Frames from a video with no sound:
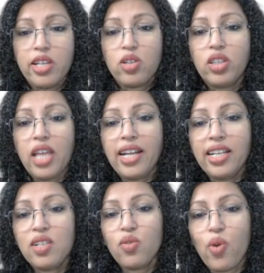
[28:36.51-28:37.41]
So that
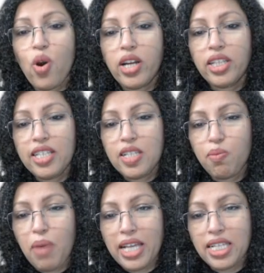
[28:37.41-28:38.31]
is what this
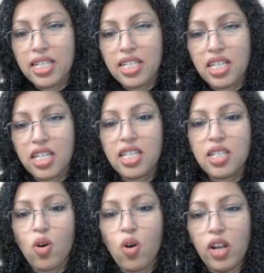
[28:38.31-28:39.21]
passage
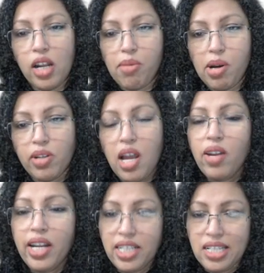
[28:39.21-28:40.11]
is all about. Now
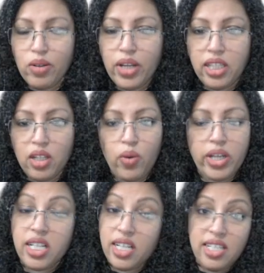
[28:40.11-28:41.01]
let us look at the
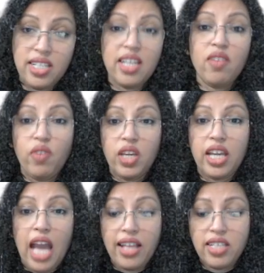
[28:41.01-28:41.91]
question and see if we
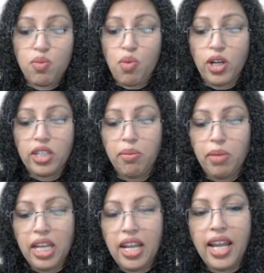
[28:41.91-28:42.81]
can spot the
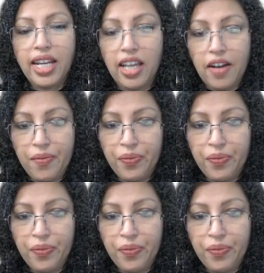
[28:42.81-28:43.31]
main idea.